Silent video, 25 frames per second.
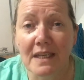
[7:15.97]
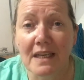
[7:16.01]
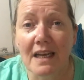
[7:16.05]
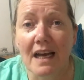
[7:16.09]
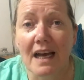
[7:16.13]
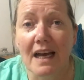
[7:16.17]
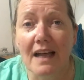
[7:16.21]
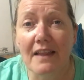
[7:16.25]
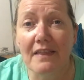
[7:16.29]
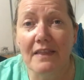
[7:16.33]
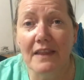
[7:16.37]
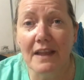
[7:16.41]

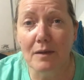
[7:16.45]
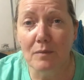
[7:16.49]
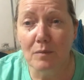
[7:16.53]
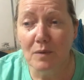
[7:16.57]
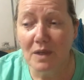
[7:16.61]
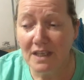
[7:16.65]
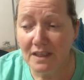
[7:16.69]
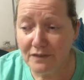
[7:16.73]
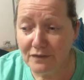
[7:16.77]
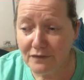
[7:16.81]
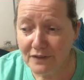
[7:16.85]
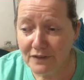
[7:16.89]
and then when
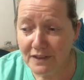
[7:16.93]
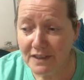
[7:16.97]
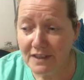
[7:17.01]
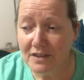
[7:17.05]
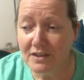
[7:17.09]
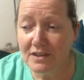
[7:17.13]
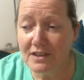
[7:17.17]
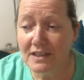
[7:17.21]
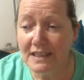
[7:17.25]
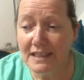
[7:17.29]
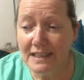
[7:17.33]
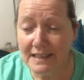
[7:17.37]
I finish
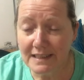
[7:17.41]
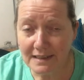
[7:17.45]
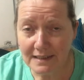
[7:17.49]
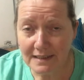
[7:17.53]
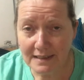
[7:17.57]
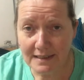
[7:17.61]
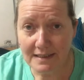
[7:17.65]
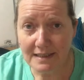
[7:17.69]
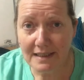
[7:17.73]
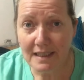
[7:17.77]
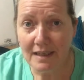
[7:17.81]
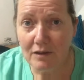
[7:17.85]
the little
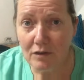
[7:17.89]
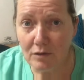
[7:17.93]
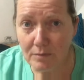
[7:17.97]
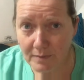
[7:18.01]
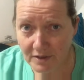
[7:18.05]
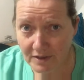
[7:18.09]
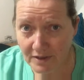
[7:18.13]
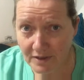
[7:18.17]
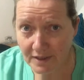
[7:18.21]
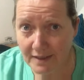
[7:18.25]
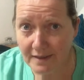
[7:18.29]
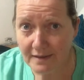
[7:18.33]

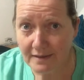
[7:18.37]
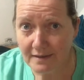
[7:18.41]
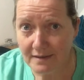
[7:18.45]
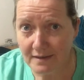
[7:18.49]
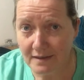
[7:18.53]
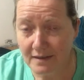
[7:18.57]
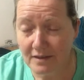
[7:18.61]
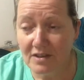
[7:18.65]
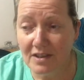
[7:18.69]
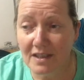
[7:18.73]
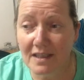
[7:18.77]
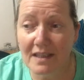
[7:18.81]
ceremony as
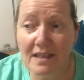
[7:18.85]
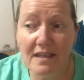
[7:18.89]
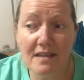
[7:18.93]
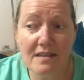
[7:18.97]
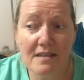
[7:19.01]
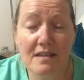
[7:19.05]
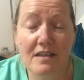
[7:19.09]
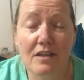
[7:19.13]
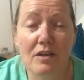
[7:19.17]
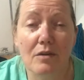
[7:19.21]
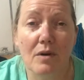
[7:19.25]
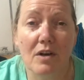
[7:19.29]
such, I
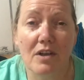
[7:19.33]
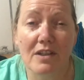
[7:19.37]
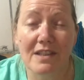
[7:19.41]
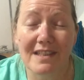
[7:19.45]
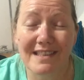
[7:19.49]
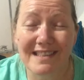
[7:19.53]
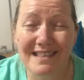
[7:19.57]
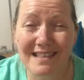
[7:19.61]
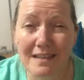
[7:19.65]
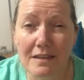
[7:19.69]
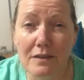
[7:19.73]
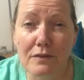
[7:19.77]
actually go out
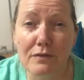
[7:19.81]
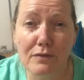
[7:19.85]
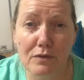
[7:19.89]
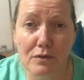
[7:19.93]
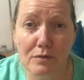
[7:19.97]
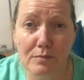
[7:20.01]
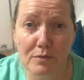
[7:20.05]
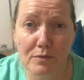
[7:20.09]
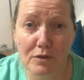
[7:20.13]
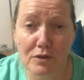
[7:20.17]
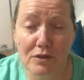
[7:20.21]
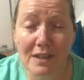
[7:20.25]
into the full
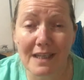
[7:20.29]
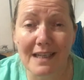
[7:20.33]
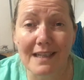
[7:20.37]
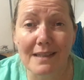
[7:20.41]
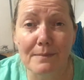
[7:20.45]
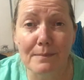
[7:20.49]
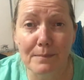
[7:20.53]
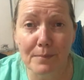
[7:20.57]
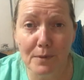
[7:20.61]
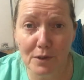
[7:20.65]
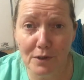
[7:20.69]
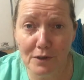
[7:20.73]
moon
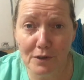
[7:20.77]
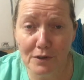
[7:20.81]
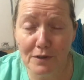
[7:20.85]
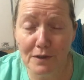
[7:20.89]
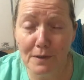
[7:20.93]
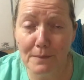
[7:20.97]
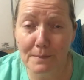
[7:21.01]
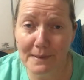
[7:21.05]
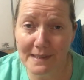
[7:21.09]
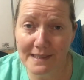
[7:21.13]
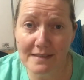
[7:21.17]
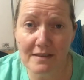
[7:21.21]
and burn the
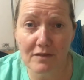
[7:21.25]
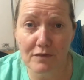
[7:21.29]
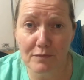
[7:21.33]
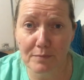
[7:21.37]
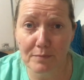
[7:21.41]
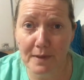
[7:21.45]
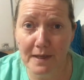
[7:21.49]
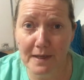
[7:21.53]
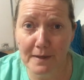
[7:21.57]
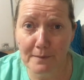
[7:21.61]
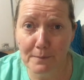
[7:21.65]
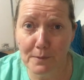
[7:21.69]
piece of
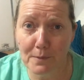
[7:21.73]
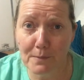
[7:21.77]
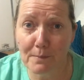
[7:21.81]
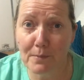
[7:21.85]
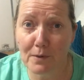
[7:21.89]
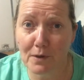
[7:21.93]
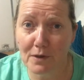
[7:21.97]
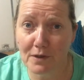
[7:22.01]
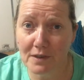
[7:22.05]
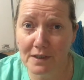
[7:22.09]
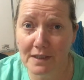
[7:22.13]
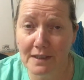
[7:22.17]
paper,
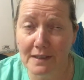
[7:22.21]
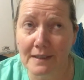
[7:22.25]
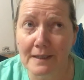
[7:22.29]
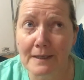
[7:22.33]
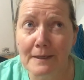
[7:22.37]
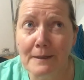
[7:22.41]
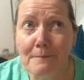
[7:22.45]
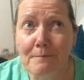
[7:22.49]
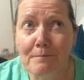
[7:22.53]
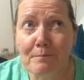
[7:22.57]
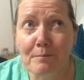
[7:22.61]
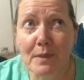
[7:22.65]
burn it,
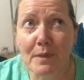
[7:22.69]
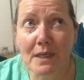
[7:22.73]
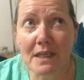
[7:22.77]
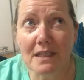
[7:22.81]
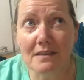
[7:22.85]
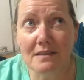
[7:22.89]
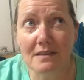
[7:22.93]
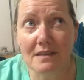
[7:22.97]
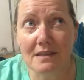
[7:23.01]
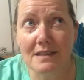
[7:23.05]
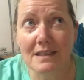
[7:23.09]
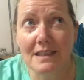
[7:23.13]

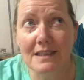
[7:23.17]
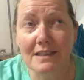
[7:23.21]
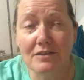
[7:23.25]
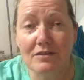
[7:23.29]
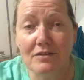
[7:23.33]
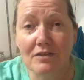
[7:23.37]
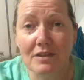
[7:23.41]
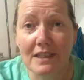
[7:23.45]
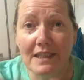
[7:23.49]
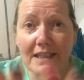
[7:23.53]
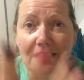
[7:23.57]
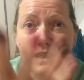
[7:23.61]
because it's
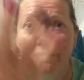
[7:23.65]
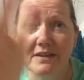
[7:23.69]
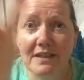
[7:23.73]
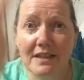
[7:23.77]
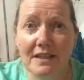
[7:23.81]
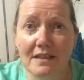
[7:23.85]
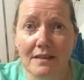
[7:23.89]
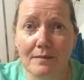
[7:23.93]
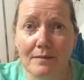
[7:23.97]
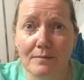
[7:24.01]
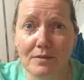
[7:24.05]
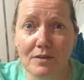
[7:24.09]
literally giving
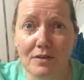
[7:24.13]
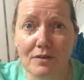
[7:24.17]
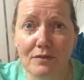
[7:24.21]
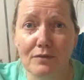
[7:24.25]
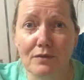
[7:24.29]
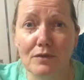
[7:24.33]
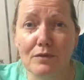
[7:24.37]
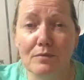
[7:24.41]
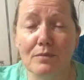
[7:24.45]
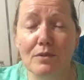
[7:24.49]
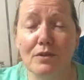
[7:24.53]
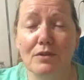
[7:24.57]
it up to the
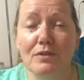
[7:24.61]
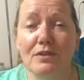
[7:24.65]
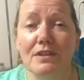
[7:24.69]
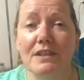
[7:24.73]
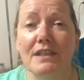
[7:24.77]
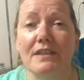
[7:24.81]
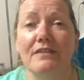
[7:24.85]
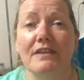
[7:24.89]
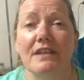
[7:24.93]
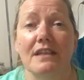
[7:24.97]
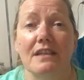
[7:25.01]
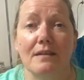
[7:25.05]
full moon,
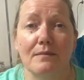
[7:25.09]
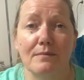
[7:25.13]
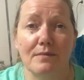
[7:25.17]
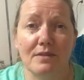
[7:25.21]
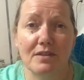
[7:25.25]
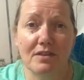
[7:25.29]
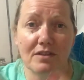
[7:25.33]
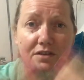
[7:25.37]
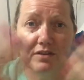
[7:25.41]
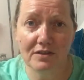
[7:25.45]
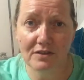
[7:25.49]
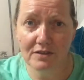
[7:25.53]
giving it up to
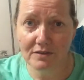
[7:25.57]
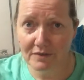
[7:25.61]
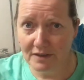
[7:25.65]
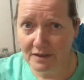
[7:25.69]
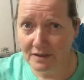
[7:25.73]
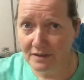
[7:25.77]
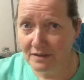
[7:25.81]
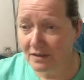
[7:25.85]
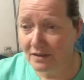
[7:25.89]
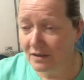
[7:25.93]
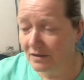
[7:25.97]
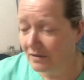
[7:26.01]
the
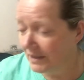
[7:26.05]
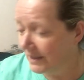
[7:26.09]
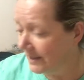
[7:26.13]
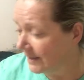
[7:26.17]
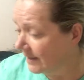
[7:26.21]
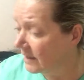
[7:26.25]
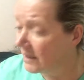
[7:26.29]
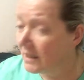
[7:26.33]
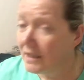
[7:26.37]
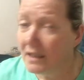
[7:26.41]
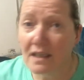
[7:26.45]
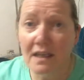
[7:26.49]
universe, okay?
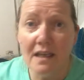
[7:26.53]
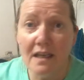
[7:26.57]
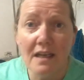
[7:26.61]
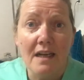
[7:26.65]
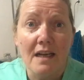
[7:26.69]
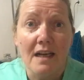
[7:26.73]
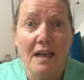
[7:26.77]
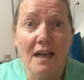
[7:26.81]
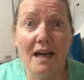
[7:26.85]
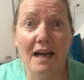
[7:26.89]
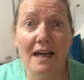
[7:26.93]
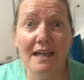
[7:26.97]

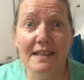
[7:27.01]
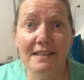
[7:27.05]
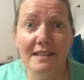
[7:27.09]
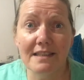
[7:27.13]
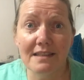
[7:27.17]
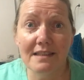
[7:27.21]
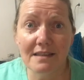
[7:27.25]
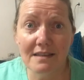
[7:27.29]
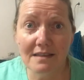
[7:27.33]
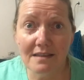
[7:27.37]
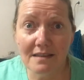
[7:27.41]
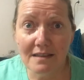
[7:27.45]
I
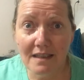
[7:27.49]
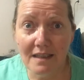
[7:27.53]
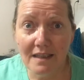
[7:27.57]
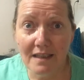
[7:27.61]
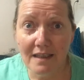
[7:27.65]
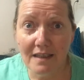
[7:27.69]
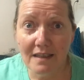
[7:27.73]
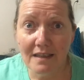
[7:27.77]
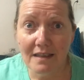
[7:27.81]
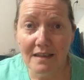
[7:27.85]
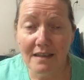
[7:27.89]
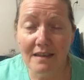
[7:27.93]
didn't
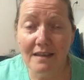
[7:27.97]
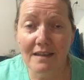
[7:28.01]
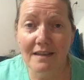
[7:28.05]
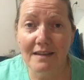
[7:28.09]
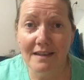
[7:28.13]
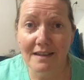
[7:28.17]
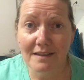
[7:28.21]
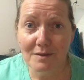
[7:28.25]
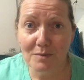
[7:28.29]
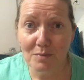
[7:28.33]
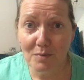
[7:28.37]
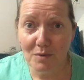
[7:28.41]
say that
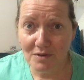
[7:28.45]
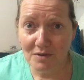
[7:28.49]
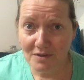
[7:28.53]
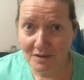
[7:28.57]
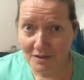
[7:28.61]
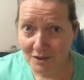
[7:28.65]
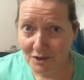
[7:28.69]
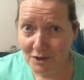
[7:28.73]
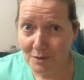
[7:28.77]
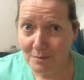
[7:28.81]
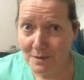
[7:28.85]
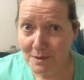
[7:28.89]
this wasn't
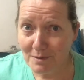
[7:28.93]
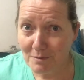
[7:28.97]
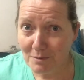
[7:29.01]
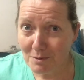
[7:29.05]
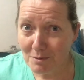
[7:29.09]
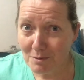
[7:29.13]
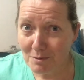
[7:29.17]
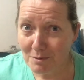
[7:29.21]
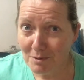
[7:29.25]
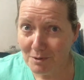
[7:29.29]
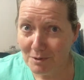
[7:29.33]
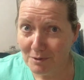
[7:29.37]
going to be
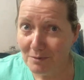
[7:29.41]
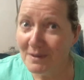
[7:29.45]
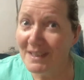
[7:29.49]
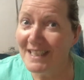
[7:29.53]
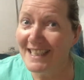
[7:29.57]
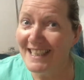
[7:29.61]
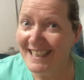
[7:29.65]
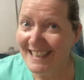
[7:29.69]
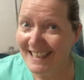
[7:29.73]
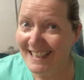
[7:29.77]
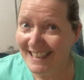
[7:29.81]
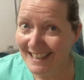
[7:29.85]
woo-woo.
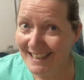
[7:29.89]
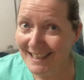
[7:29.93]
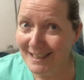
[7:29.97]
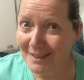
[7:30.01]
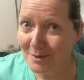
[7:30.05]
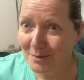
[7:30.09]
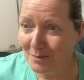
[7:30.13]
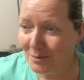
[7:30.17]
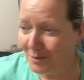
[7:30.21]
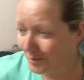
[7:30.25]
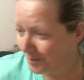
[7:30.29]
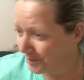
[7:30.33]
It is
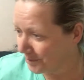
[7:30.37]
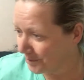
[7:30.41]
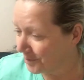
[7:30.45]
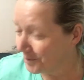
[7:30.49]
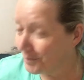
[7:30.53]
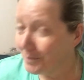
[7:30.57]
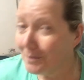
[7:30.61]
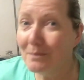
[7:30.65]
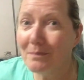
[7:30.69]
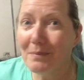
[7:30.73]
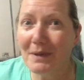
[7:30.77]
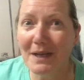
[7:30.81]
woo-woo,
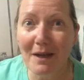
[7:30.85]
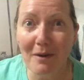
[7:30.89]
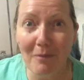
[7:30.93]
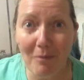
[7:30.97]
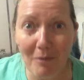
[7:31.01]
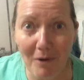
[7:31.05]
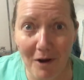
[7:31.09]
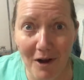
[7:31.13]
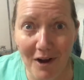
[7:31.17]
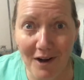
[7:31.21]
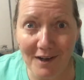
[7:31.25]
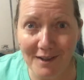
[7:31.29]
but it
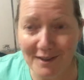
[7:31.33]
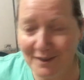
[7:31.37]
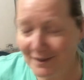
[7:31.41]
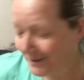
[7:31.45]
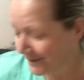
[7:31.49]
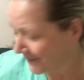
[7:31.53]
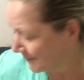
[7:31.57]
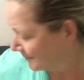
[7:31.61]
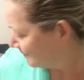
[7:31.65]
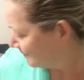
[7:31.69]
works.